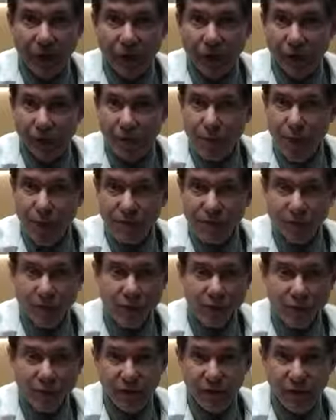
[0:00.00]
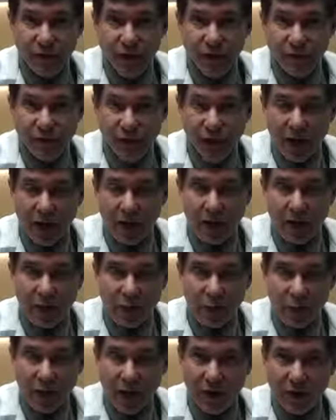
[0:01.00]
So the process is very exciting, and
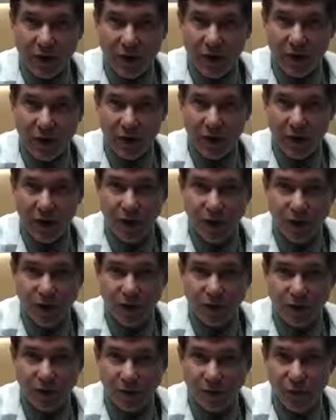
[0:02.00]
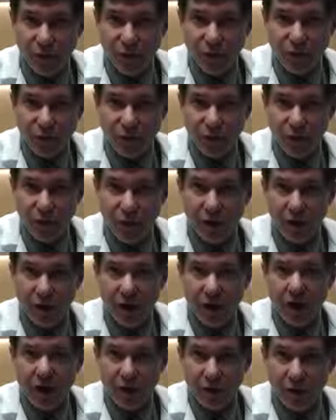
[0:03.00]
it creates a very nice, refreshed look
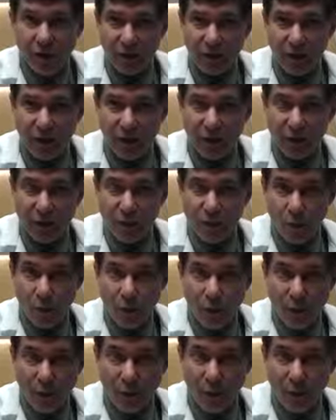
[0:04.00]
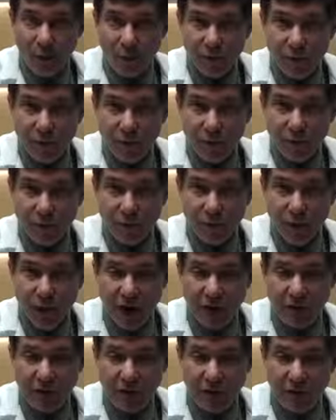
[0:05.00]
and a very great way for
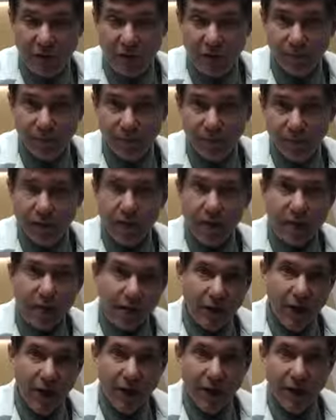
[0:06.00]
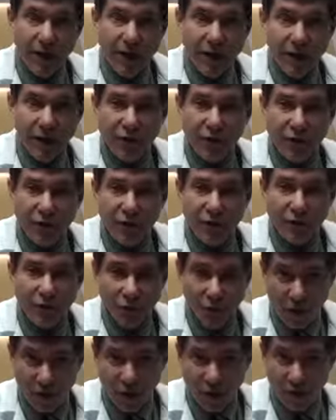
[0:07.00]
rejuvenation. The
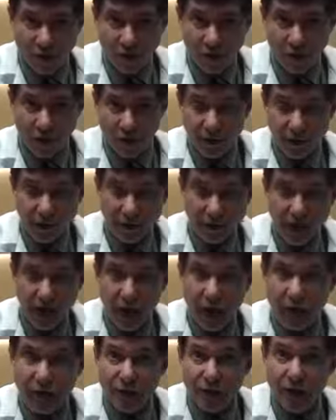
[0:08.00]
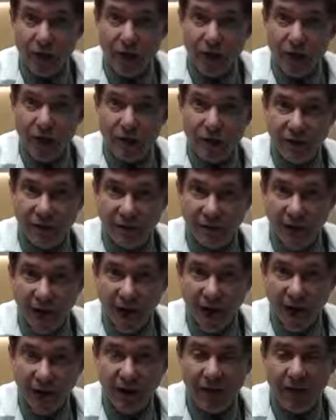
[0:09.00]
combination of the cells plus the
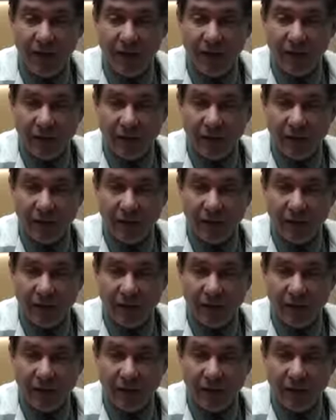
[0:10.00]
fat